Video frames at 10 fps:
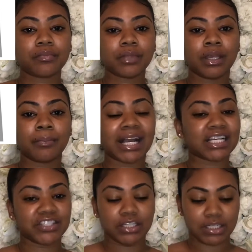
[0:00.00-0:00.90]

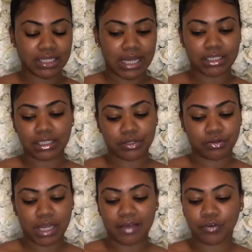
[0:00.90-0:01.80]
packaging looks like because I don't
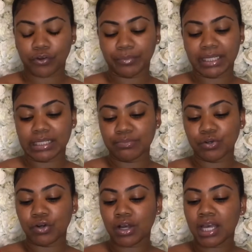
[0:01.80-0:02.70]
have it on me
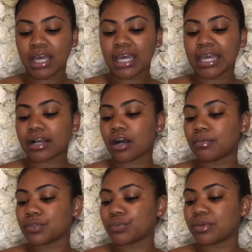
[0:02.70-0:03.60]
anymore. It
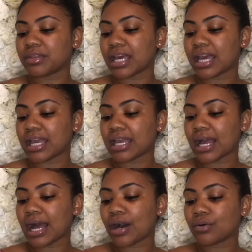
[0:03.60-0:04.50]
comes with a
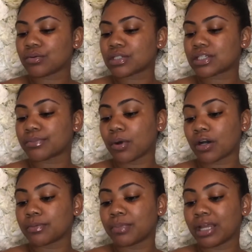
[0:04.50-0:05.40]
Outsmart
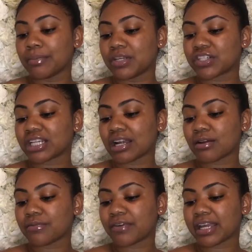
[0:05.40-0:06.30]
Blemish
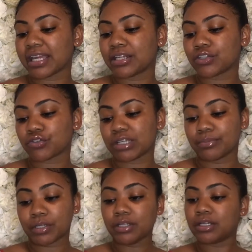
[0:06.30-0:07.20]
clarifying
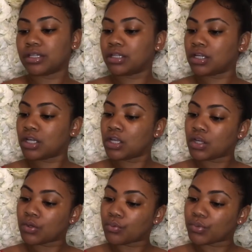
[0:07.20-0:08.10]
treatment,
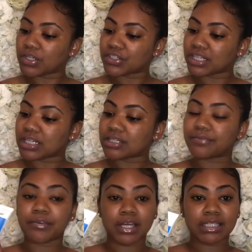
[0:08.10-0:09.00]
which is
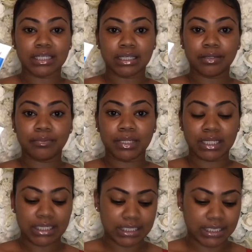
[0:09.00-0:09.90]
30
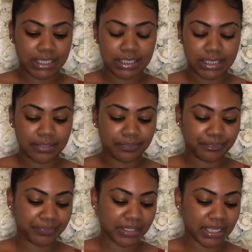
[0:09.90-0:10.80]
milliliters.
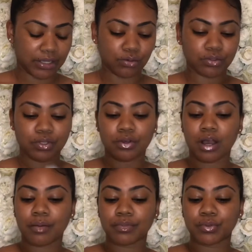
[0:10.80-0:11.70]
It also
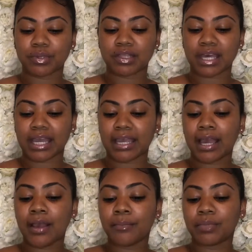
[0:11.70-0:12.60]
comes with a
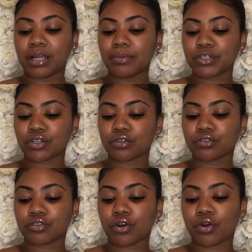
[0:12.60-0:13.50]
blemish
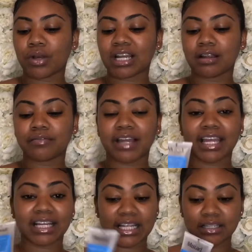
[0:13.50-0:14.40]
control clarifying
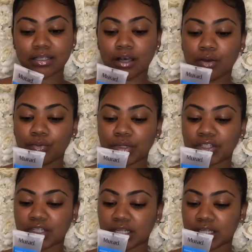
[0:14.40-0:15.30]
cleanser,
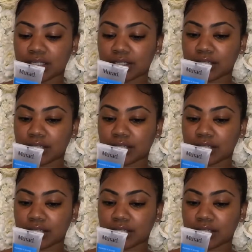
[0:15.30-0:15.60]
which is